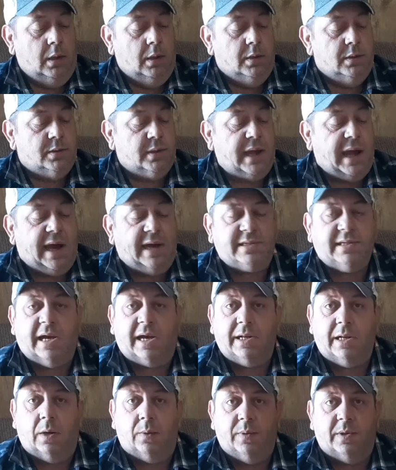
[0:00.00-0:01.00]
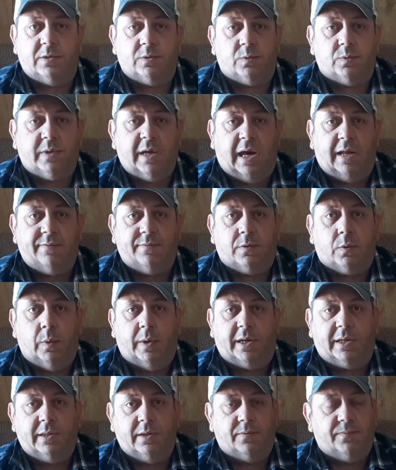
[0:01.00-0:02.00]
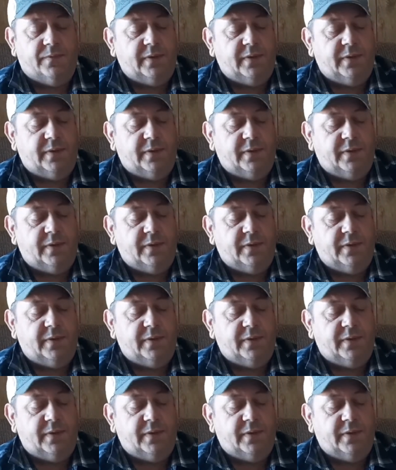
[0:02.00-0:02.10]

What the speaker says: So guys, I know this was kind of a quick little